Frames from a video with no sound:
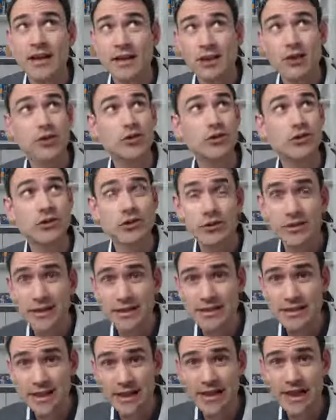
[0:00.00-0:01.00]
You can also do
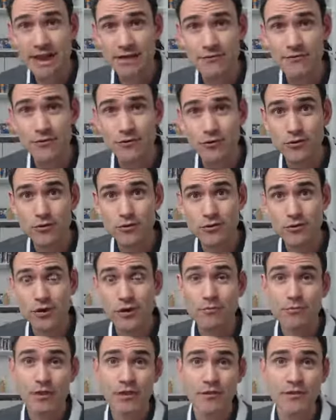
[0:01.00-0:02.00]
things like have
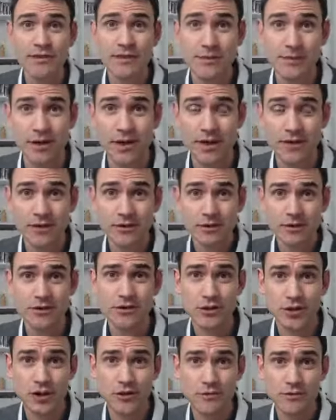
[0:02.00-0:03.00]
your privacy and your
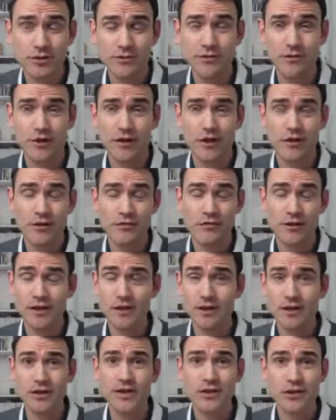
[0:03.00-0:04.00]
terms of
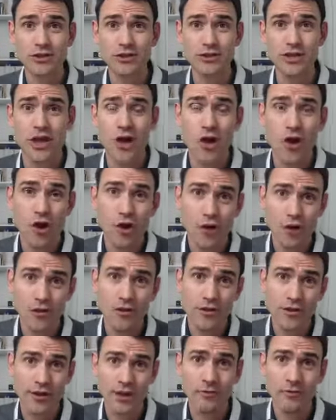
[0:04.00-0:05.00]
and conditions
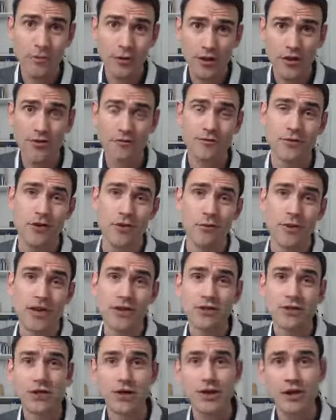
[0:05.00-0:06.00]
on the booking form,
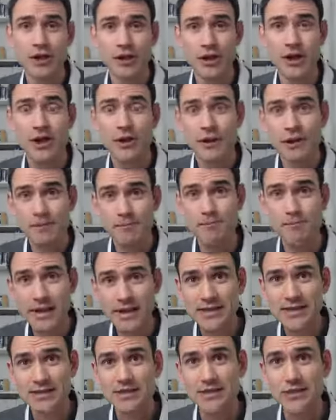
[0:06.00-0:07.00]
so you can
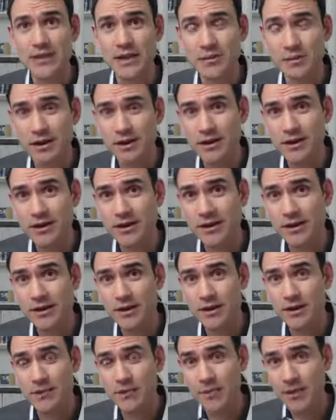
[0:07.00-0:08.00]
meet GDPR
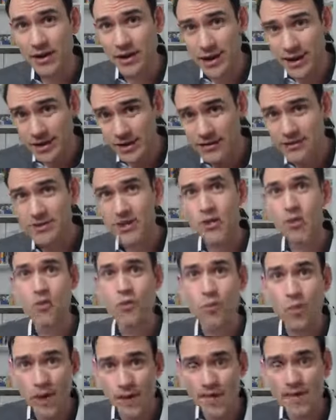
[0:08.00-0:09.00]
compliance
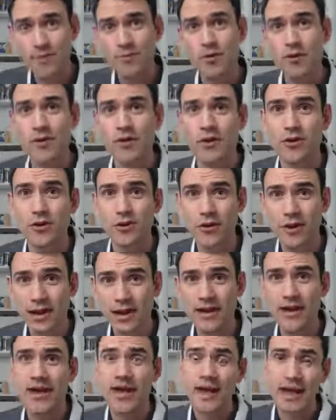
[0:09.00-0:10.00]
when they book the call
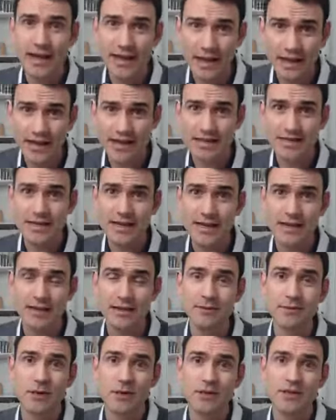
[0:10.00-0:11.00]
in and get that tick in the
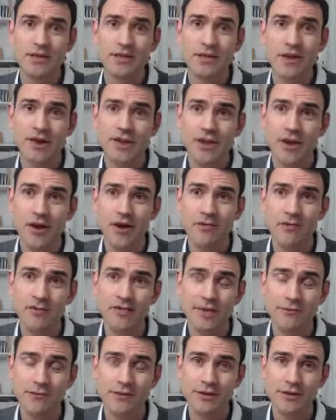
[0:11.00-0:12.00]
box that
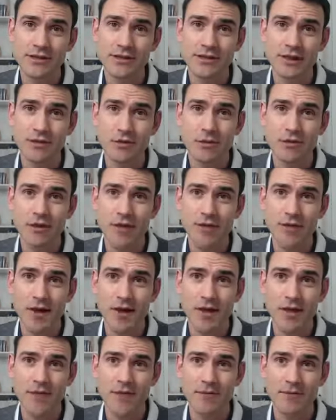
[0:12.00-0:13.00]
obviously everyone is so worried
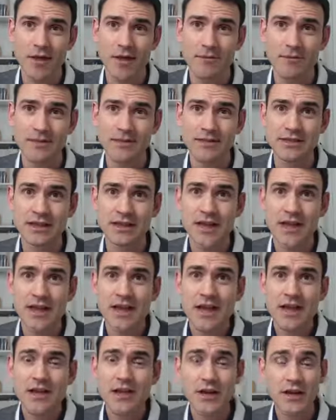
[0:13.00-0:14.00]
about at the moment.
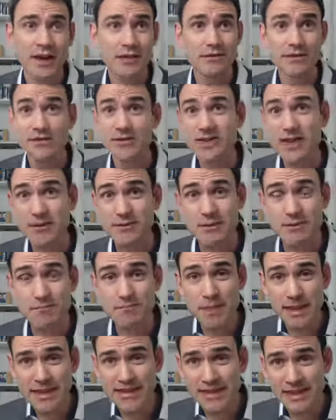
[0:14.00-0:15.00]
You can have different types of
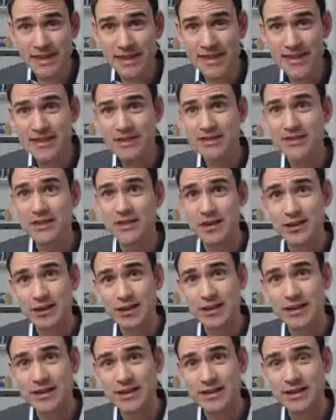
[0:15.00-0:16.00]
meetings. You
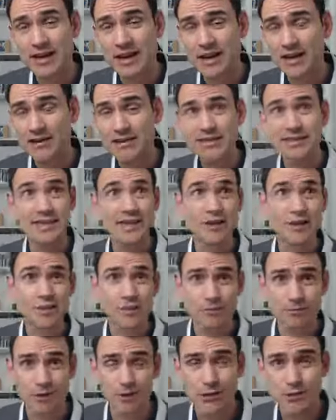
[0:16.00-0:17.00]
can sync
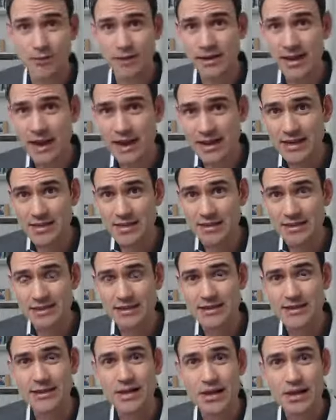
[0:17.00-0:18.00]
with multiple
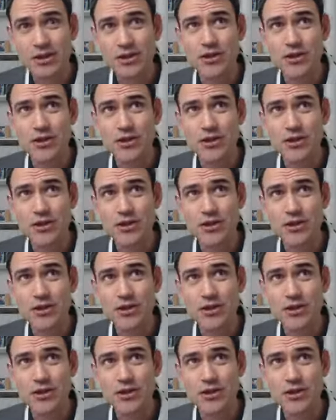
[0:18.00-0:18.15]
calendars.